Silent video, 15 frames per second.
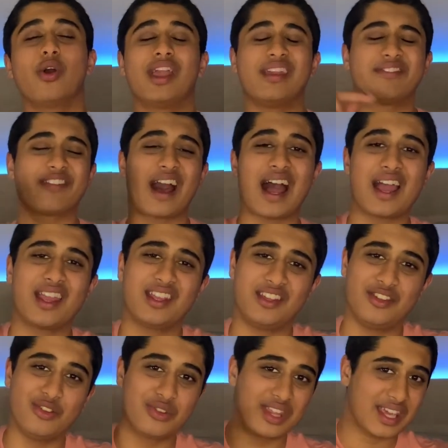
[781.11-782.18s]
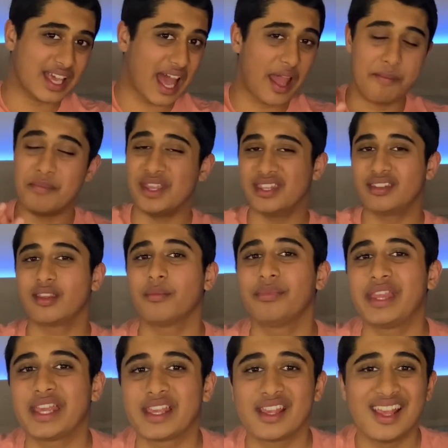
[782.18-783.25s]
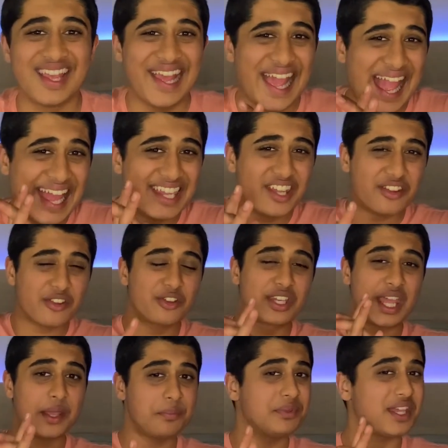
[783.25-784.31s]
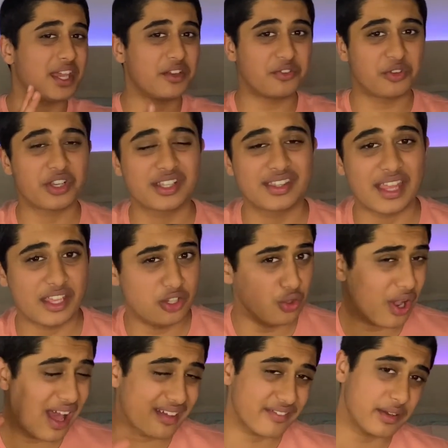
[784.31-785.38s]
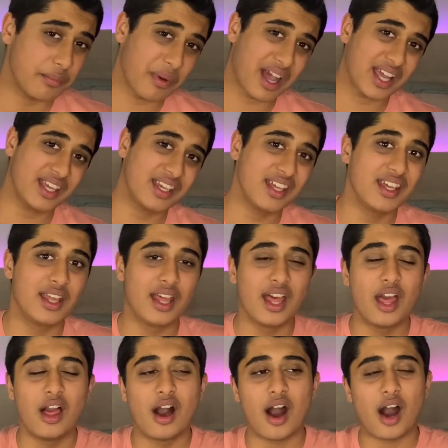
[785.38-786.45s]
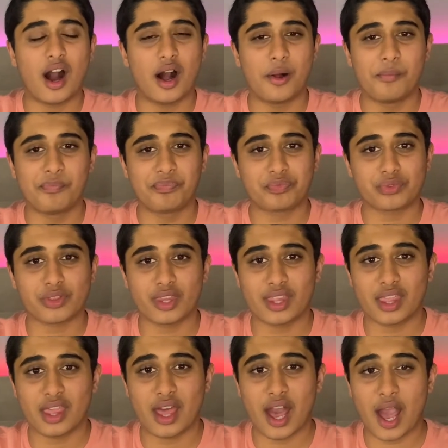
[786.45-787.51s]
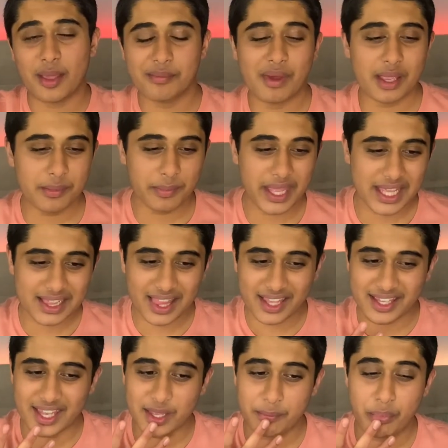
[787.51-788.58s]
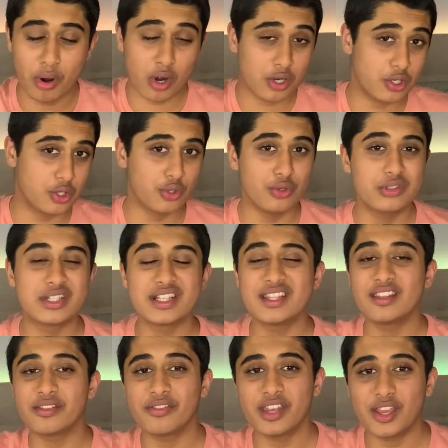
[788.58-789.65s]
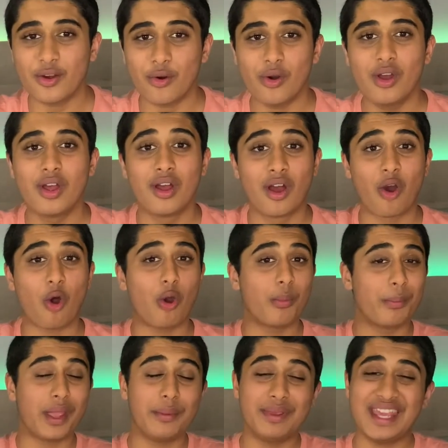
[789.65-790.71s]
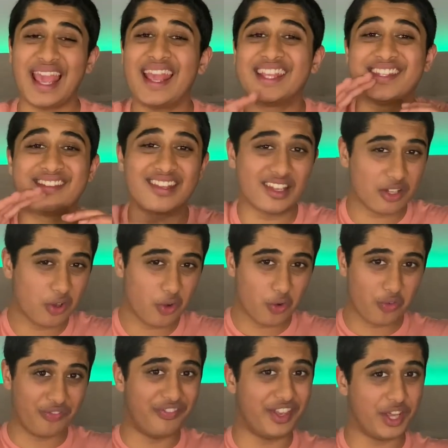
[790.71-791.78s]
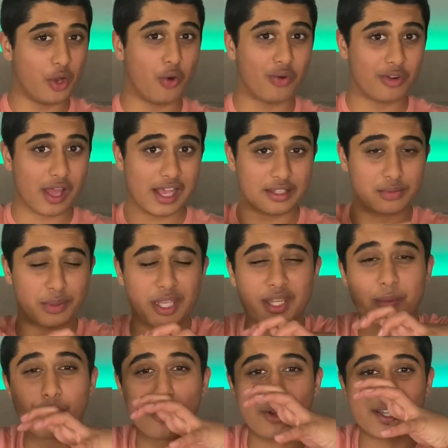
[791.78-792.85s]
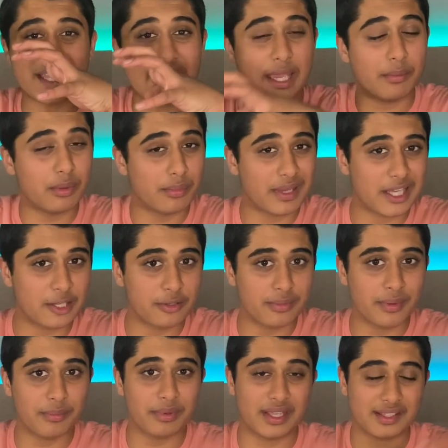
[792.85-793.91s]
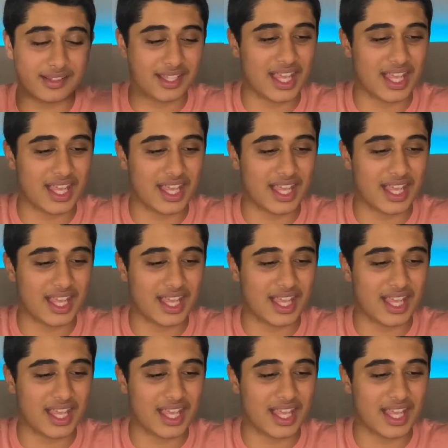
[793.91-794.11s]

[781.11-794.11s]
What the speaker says: if you think I missed something, any other tips and tricks that you have in mind. I might make like a part 2 to this video, or maybe a single video explaining more in cable management, because